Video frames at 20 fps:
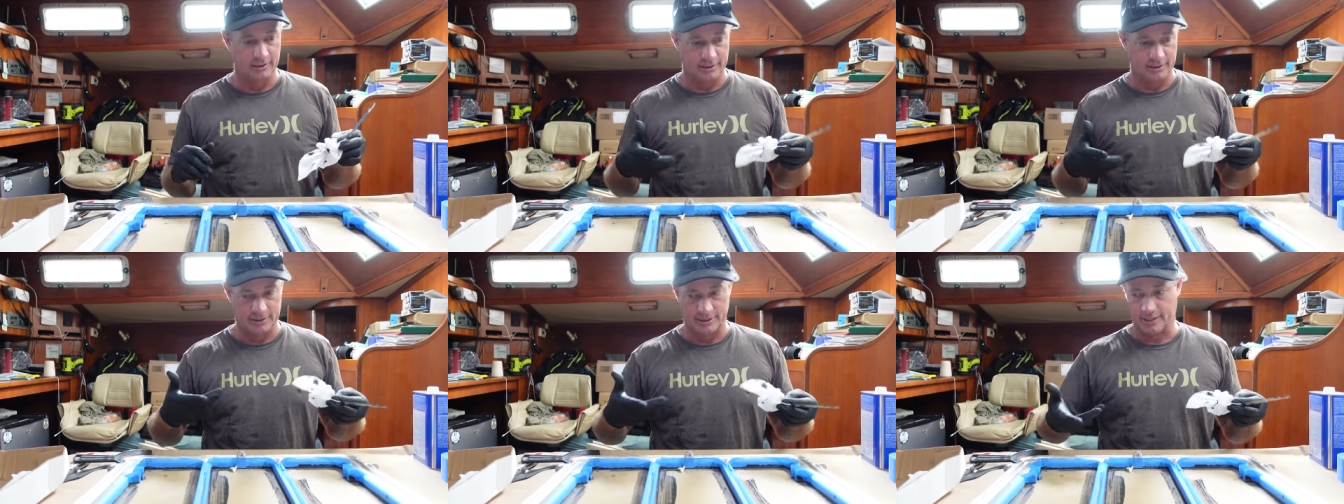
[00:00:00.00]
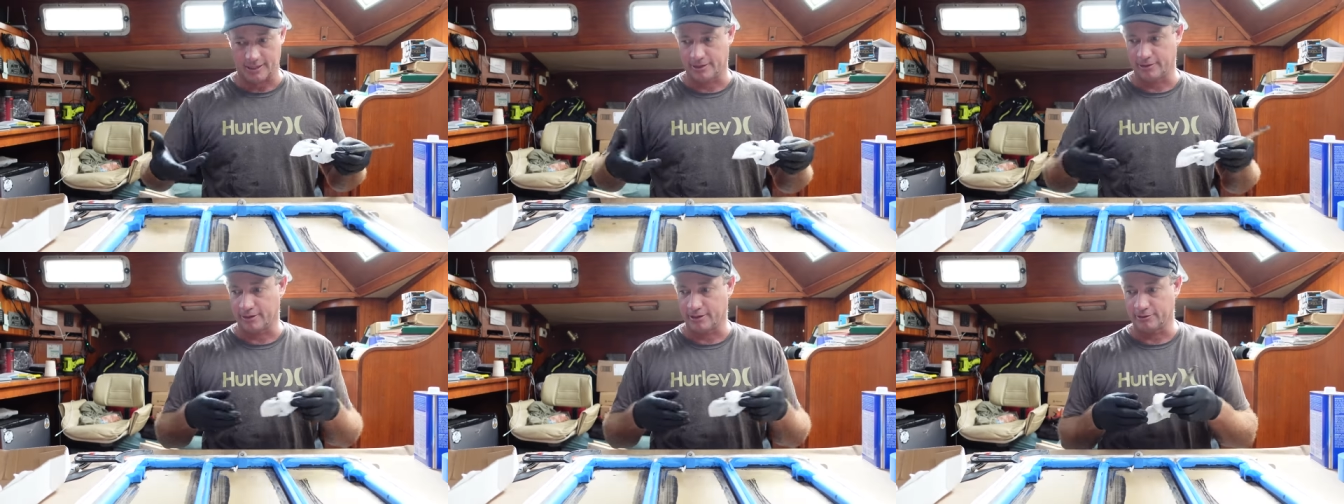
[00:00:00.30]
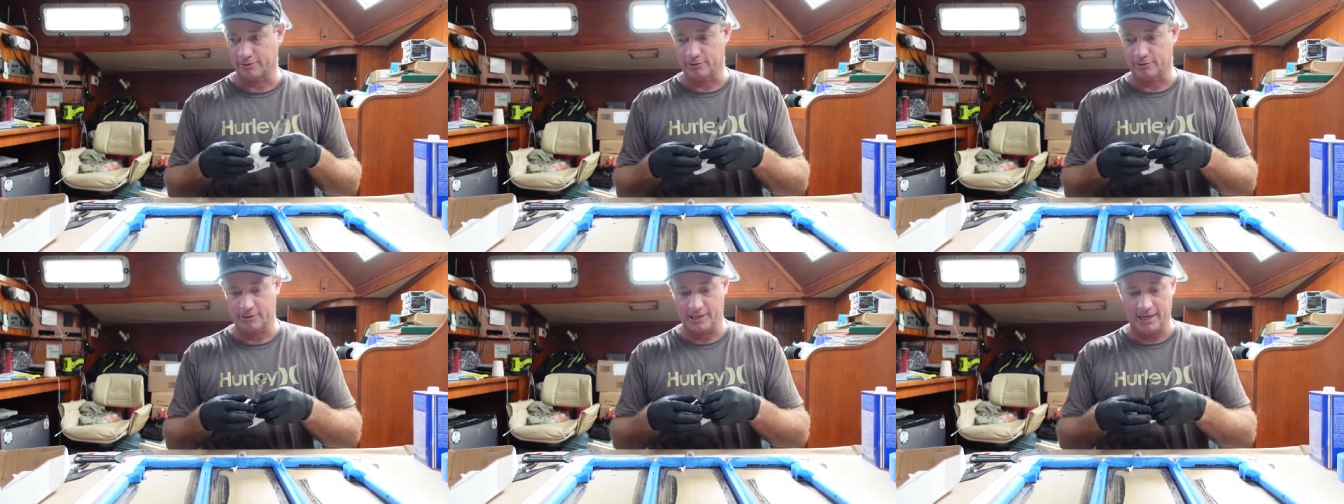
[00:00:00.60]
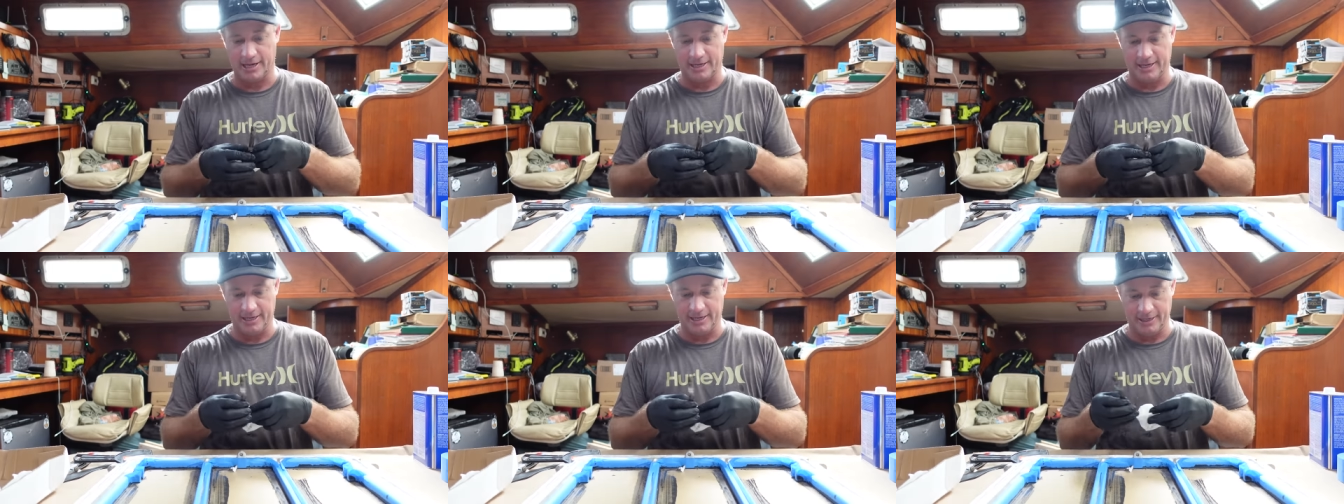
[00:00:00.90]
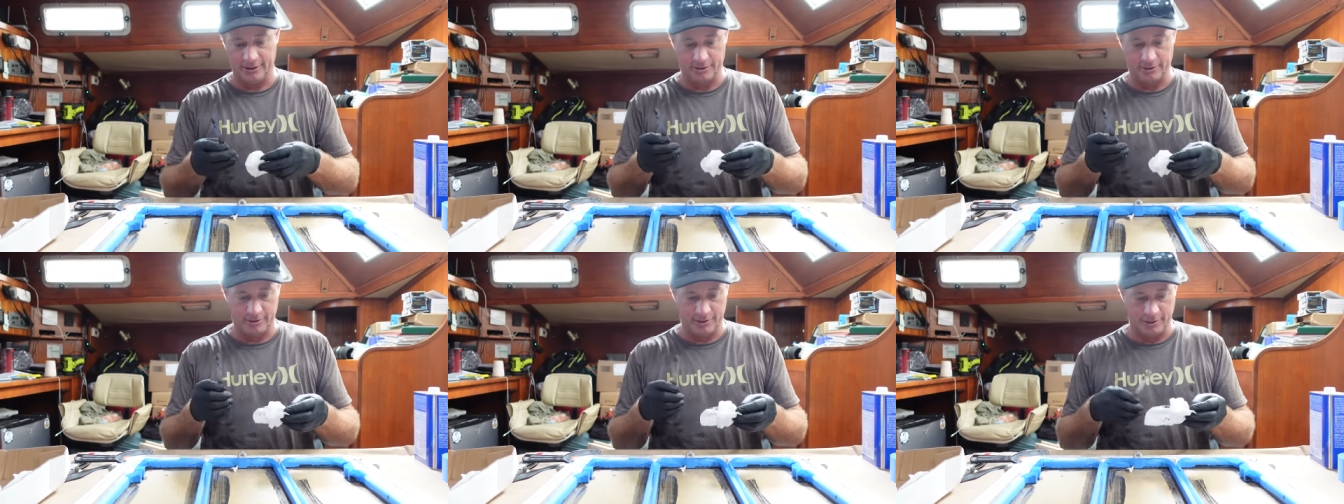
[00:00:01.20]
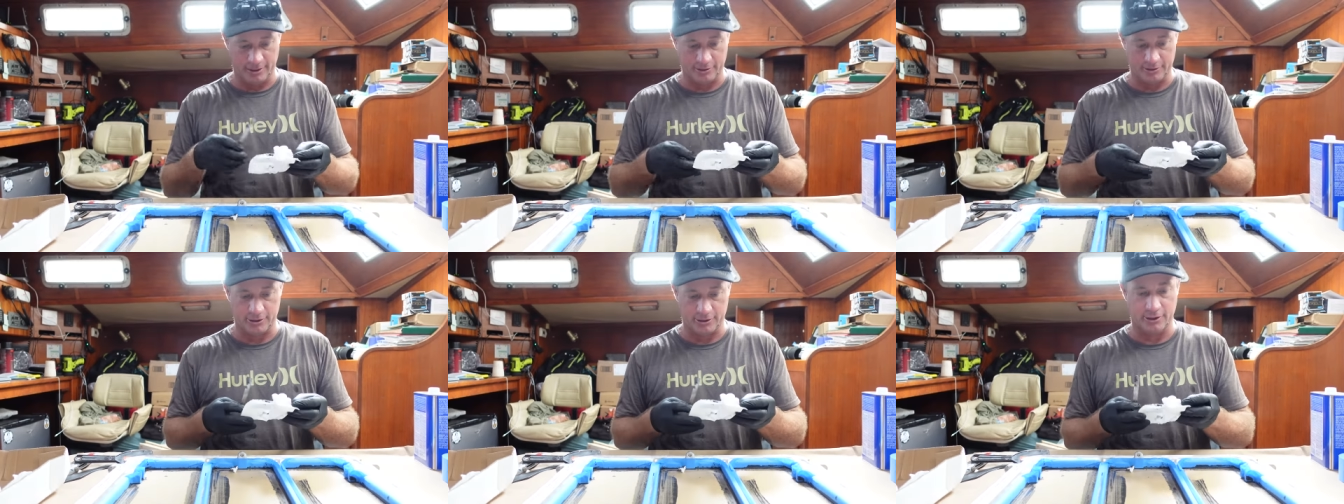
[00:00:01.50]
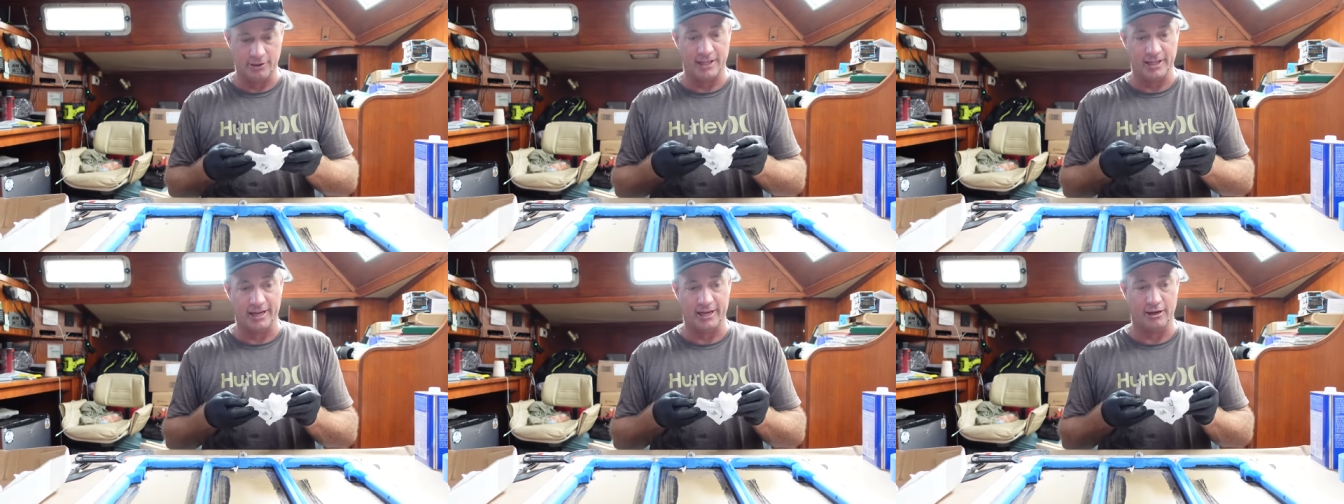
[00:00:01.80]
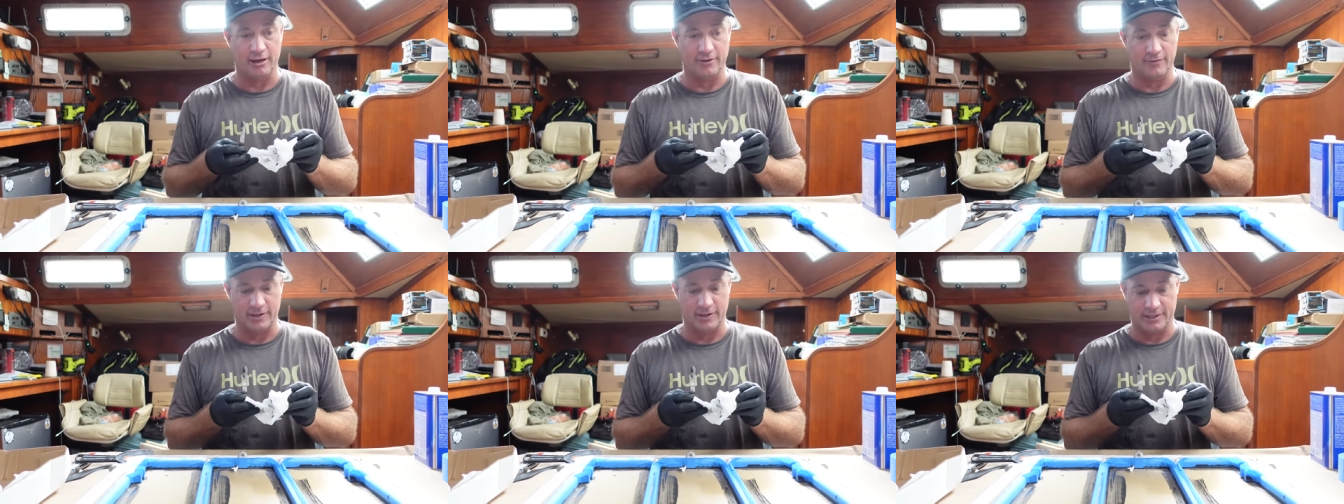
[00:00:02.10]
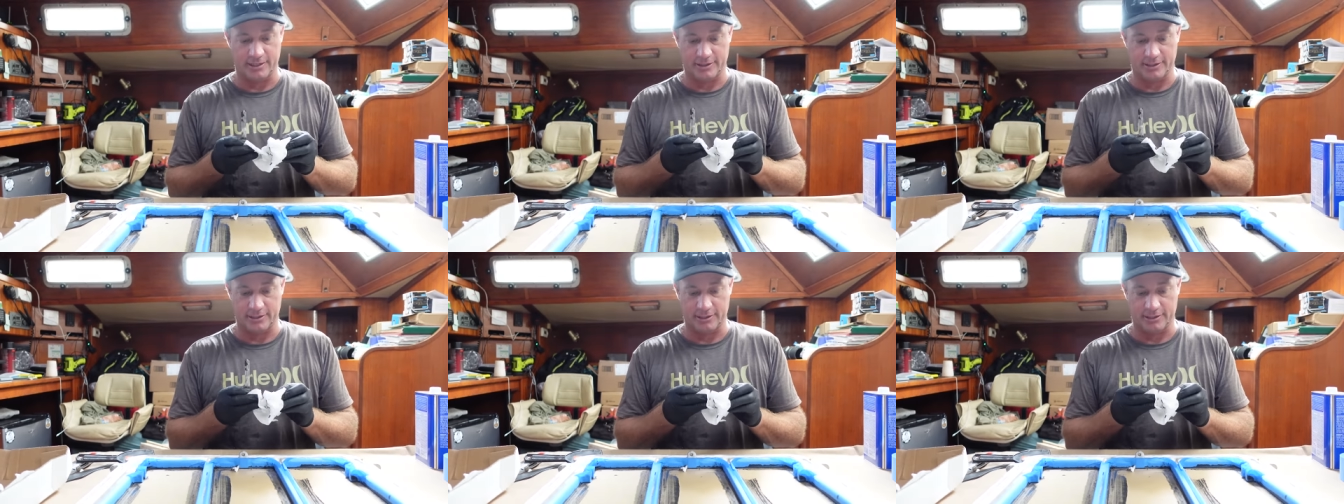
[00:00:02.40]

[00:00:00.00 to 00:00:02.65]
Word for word: So I'll do that now. I'll turn that over.